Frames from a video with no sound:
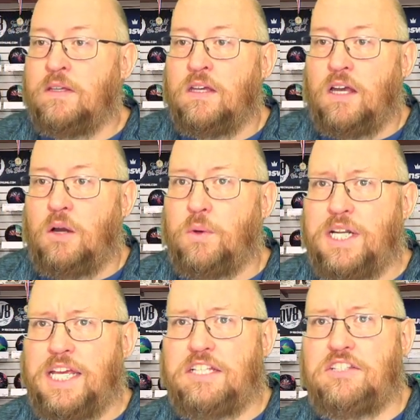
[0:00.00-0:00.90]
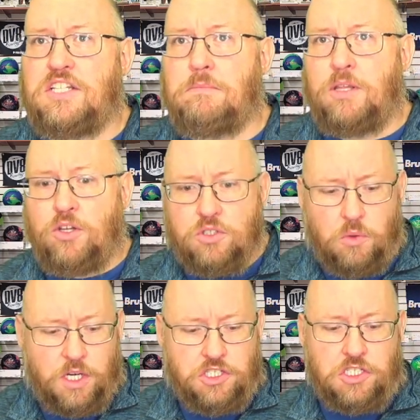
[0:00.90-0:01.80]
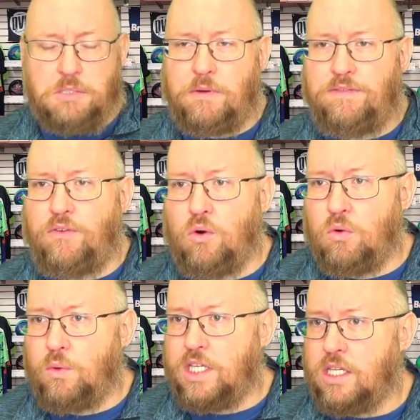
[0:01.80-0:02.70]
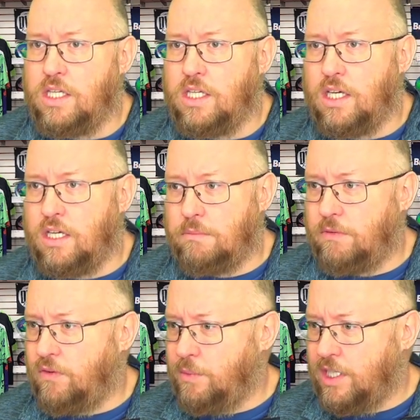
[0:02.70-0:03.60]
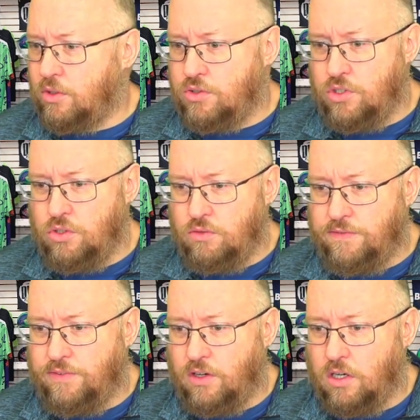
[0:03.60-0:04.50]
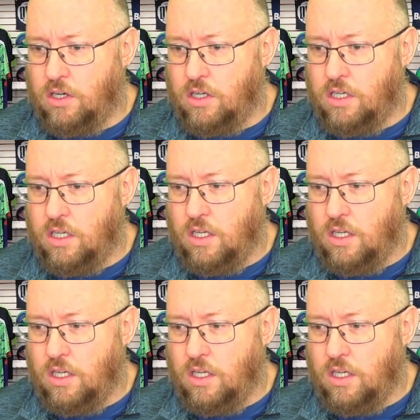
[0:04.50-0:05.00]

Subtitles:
We're going to get to some of those questions before we go too far.